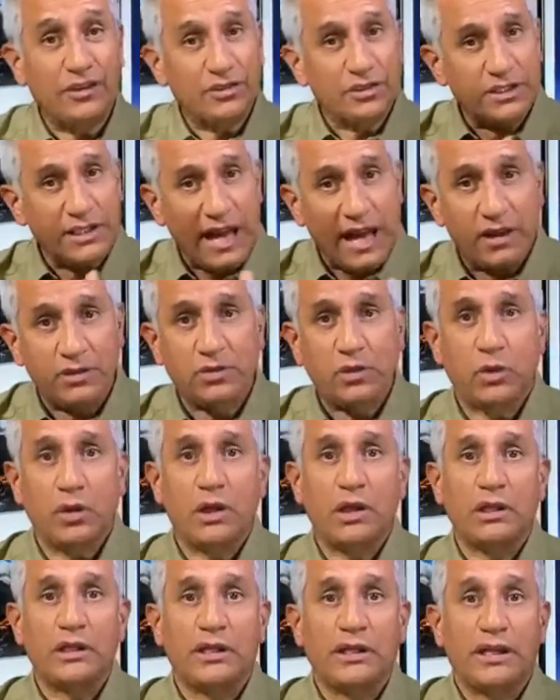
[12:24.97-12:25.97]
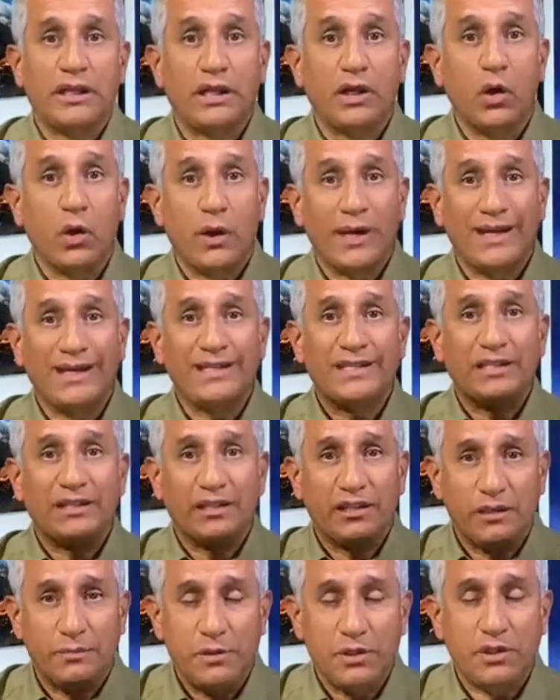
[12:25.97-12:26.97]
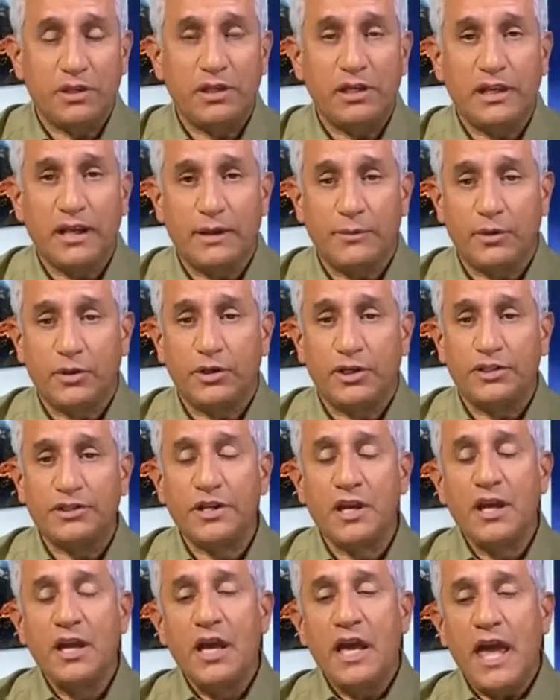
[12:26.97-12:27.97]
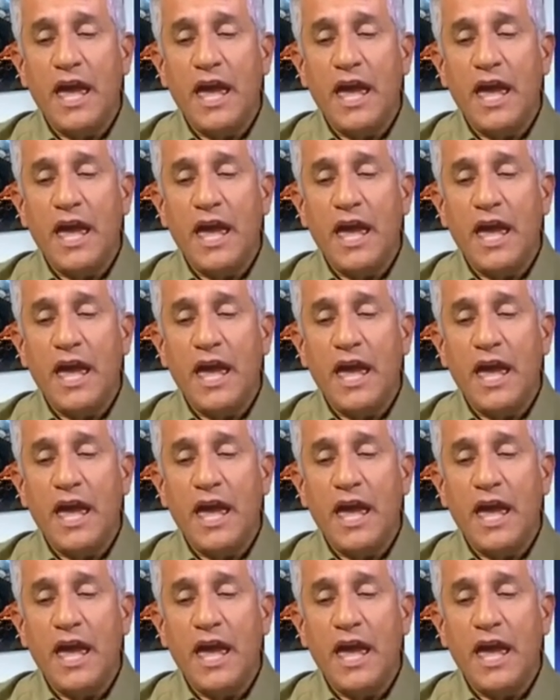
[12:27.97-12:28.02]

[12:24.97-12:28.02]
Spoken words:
It was an outdoor clinic going into the community neighborhoods.